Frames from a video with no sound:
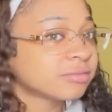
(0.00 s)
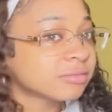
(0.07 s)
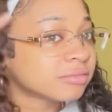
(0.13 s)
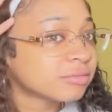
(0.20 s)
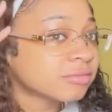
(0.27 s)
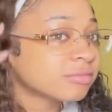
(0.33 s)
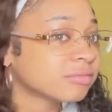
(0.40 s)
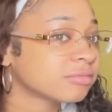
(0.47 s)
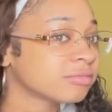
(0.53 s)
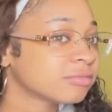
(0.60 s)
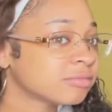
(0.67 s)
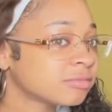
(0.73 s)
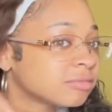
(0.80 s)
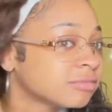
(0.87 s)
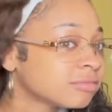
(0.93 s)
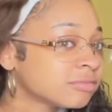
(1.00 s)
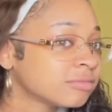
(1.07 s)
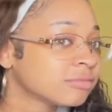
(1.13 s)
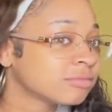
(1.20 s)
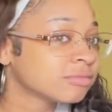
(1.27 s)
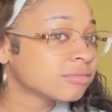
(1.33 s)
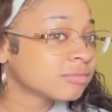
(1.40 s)

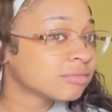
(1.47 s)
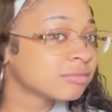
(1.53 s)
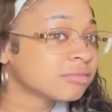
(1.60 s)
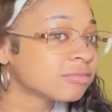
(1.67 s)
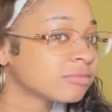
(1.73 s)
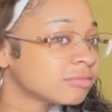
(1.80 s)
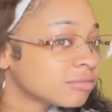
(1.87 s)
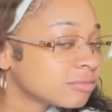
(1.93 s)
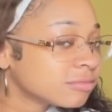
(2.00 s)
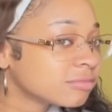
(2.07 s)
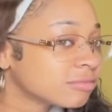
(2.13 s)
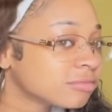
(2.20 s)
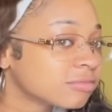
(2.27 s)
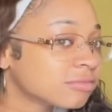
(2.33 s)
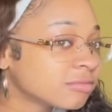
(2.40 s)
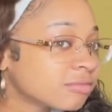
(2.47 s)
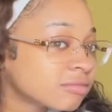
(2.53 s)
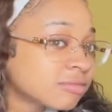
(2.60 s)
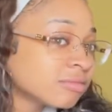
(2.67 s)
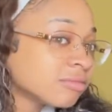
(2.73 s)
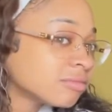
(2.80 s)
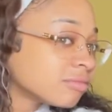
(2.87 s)

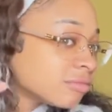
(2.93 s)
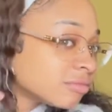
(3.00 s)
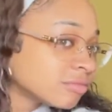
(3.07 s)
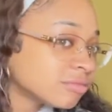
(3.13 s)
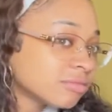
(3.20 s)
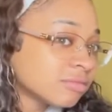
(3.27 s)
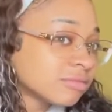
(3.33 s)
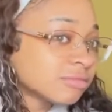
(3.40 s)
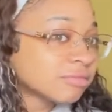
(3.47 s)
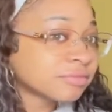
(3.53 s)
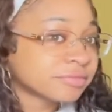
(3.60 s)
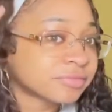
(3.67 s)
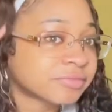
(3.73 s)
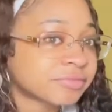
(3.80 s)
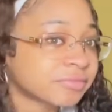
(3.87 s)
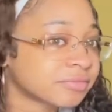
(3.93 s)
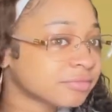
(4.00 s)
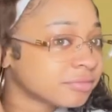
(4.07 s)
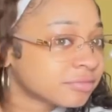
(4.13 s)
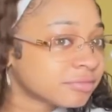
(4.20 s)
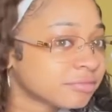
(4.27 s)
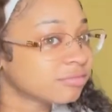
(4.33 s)

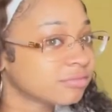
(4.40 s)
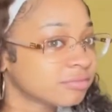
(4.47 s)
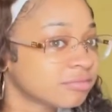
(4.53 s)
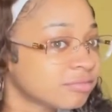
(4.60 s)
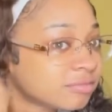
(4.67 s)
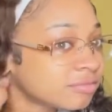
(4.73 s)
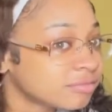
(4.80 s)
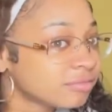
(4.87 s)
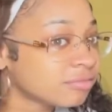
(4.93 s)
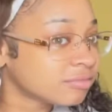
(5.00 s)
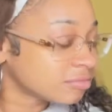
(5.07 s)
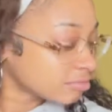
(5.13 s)
[no speech]